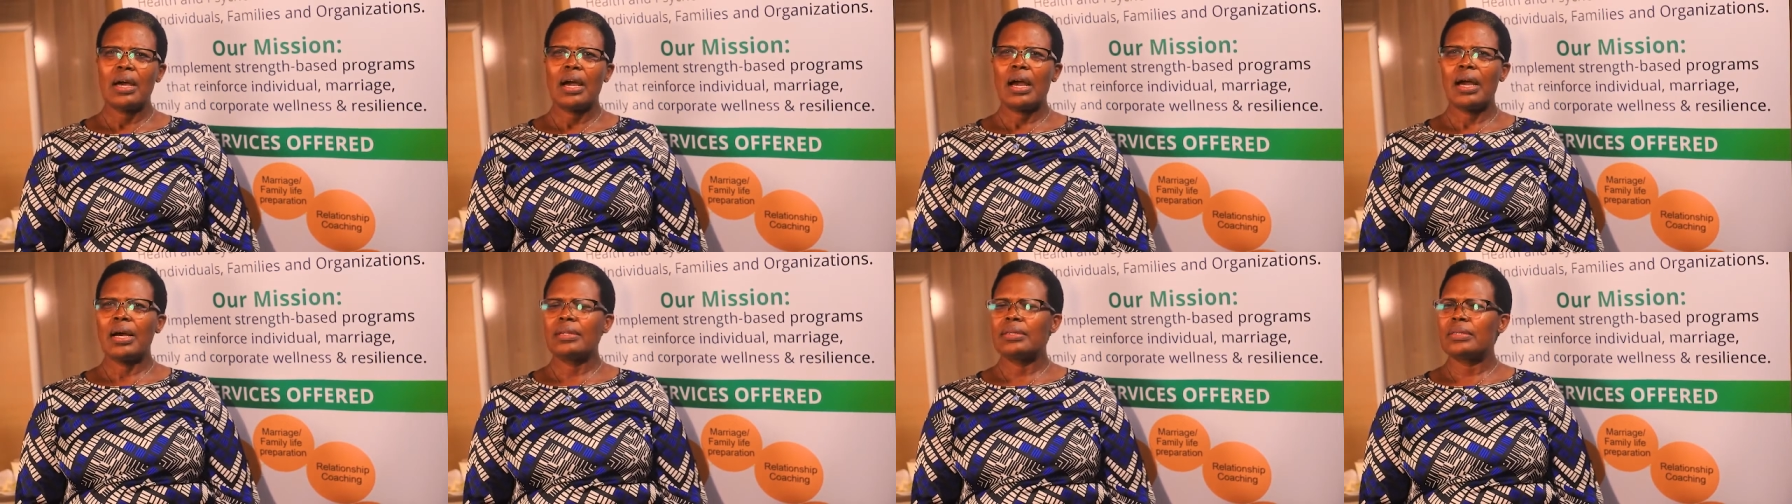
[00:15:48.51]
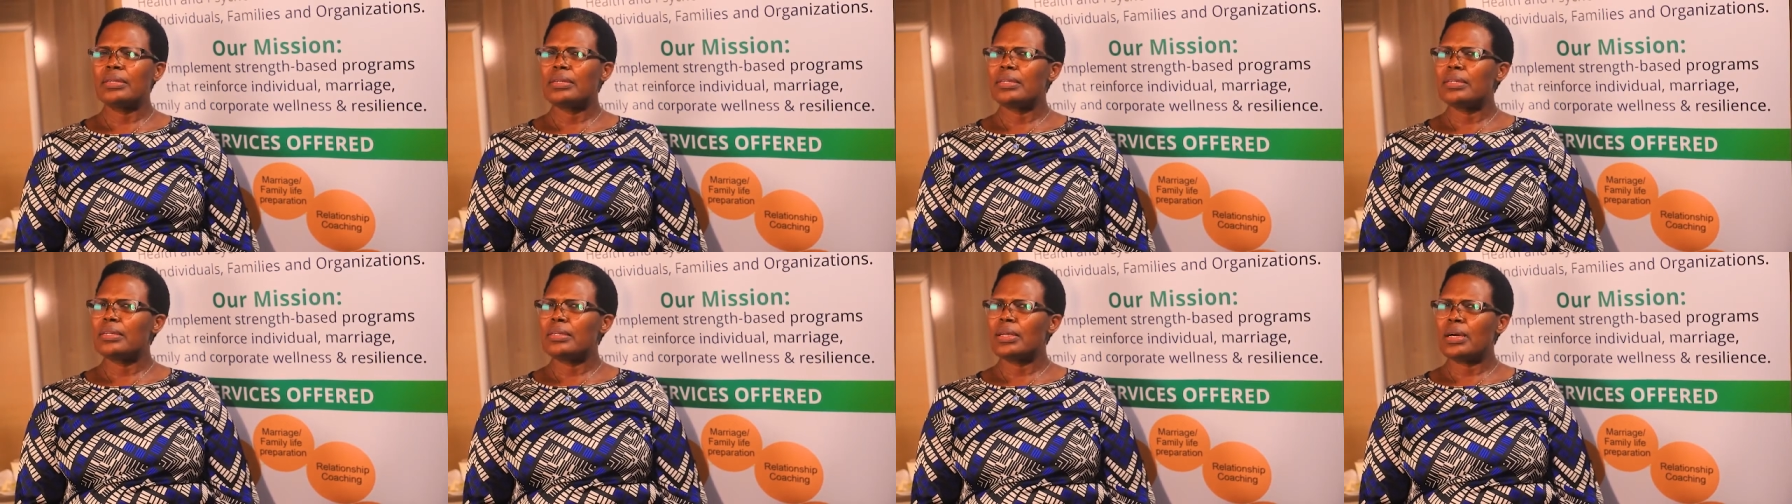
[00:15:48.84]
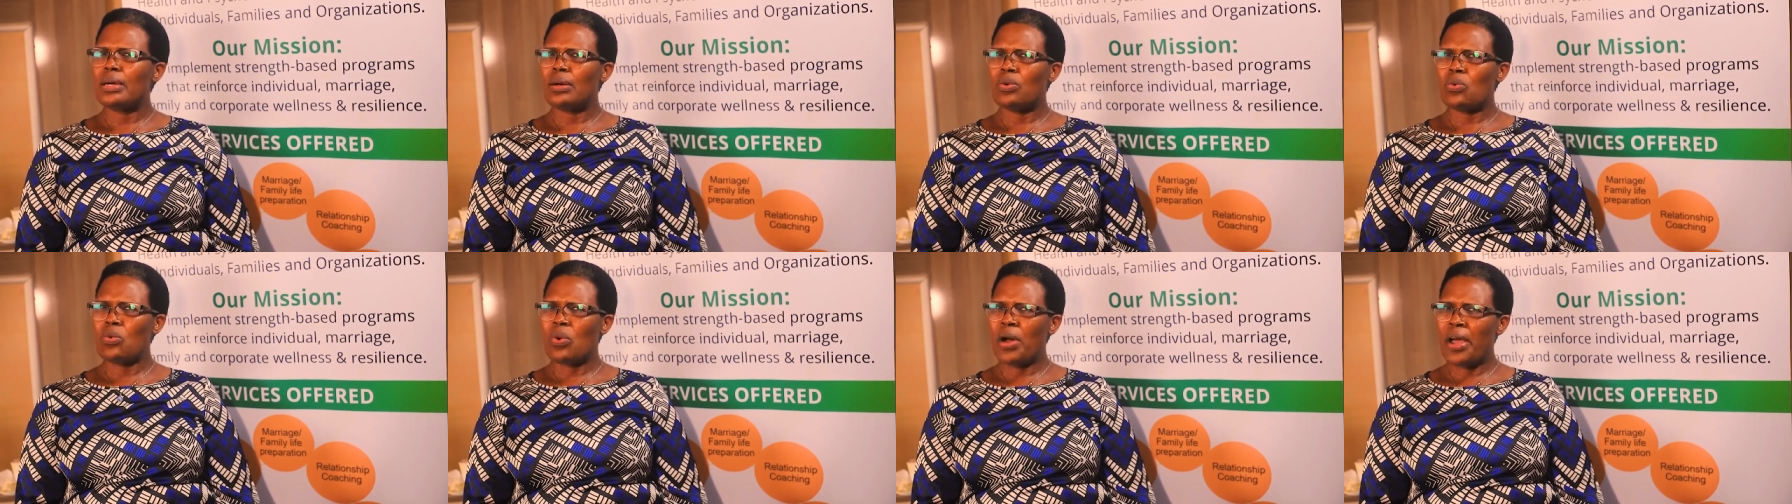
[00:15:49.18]
And
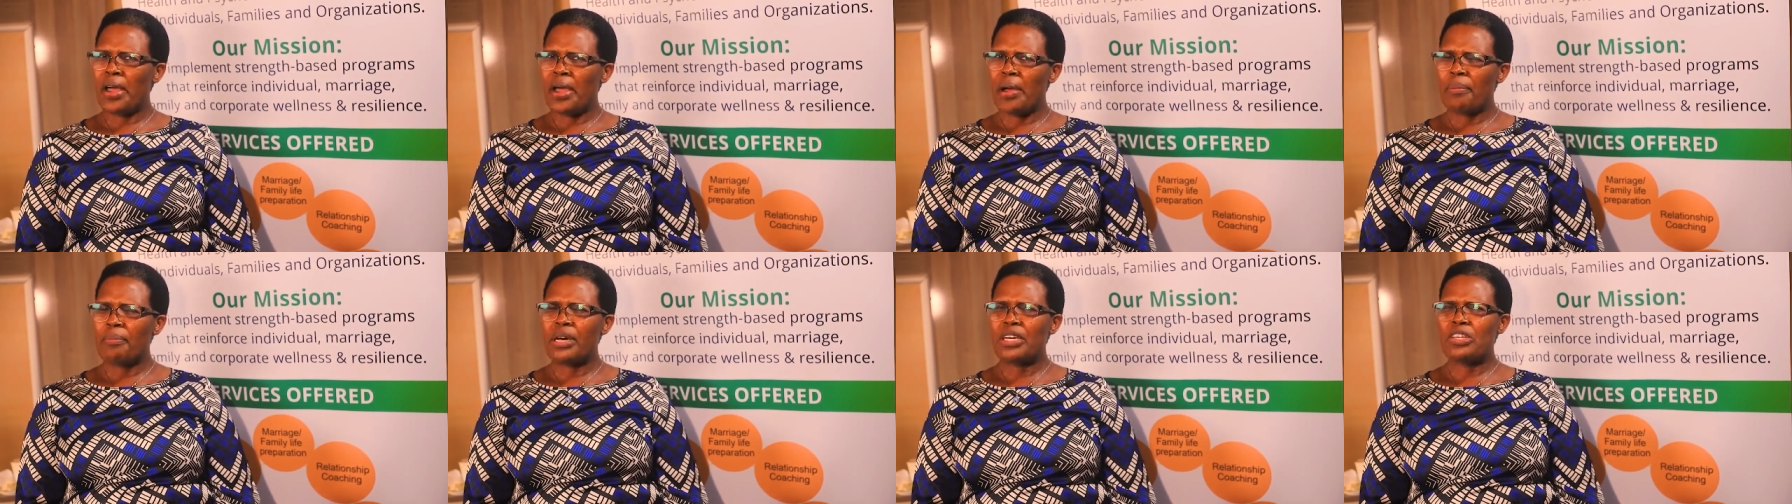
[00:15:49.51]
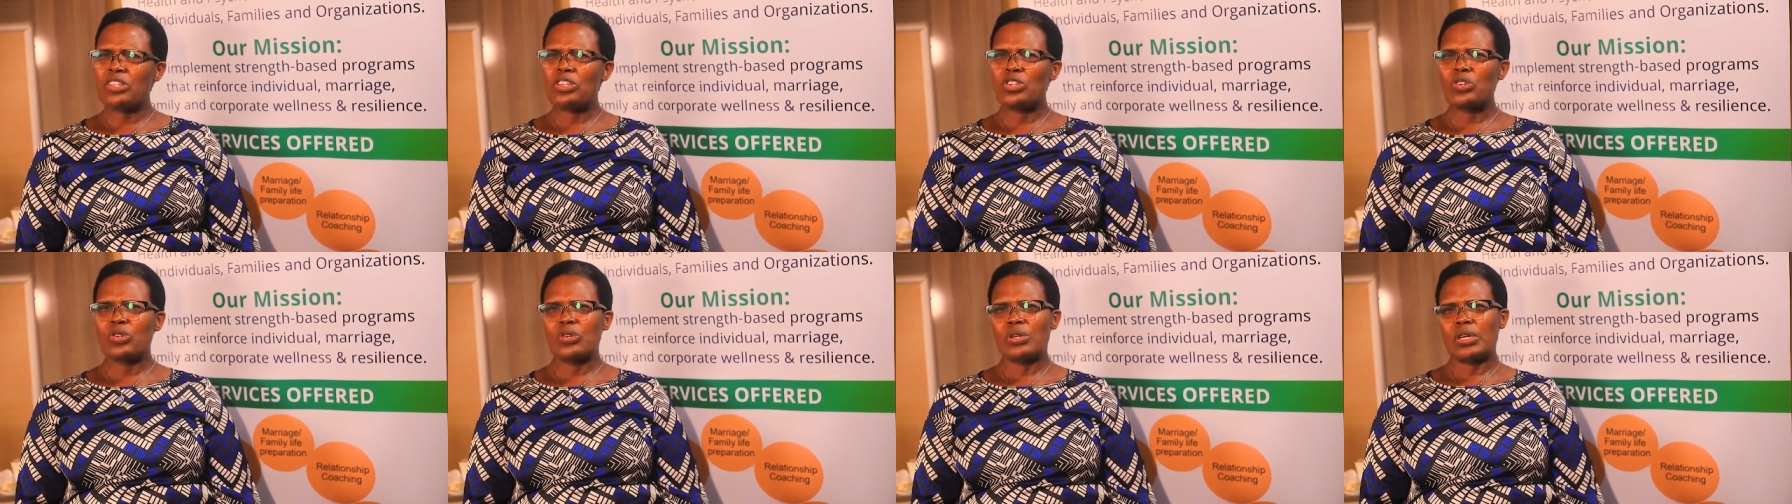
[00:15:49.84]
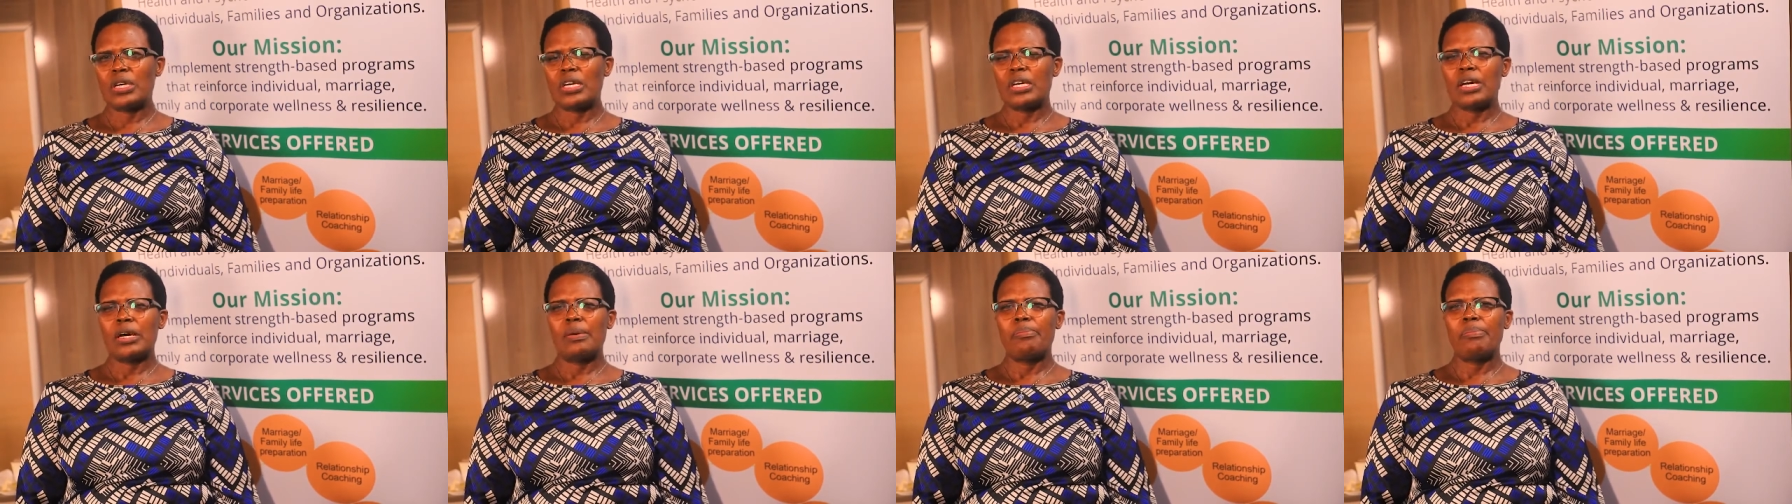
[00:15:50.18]
why am I
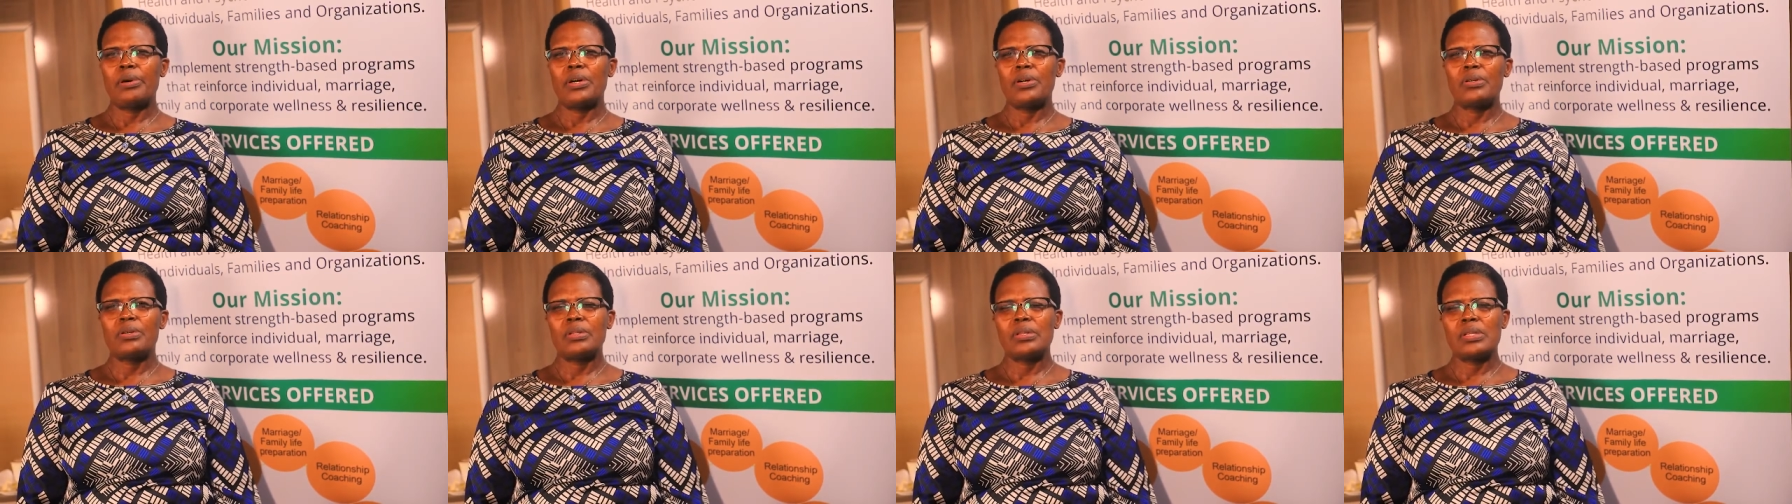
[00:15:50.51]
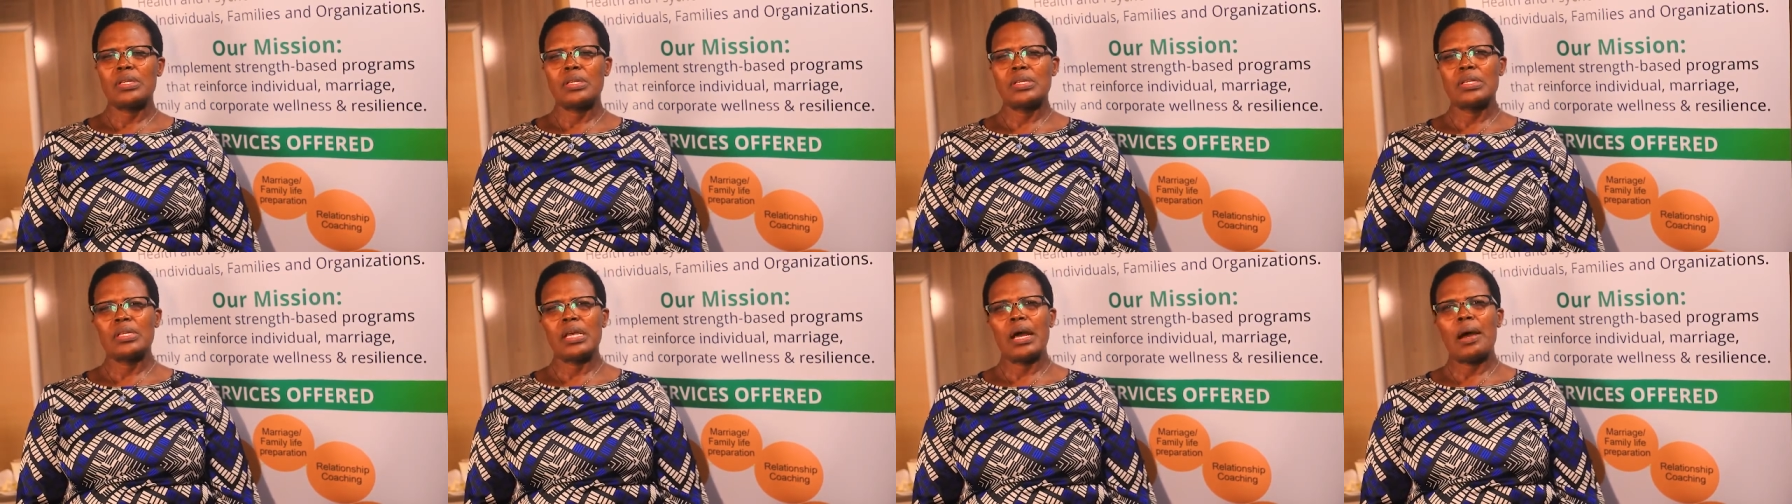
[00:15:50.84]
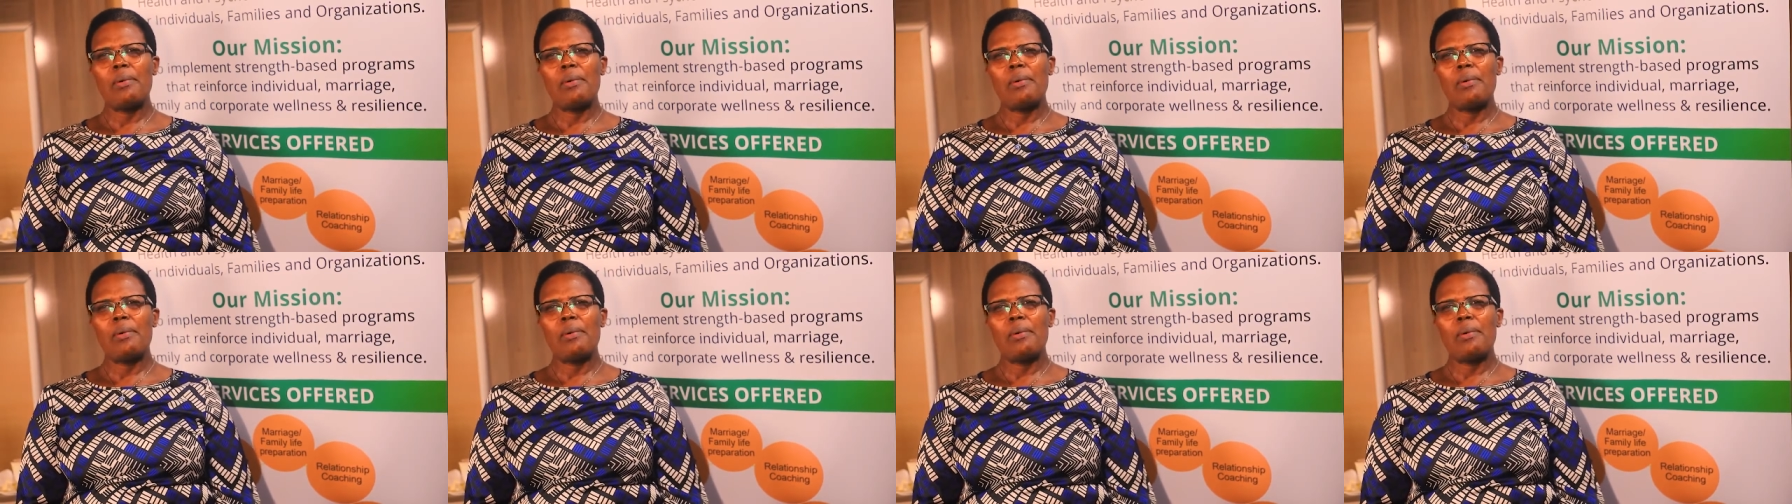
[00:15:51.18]
talking about this?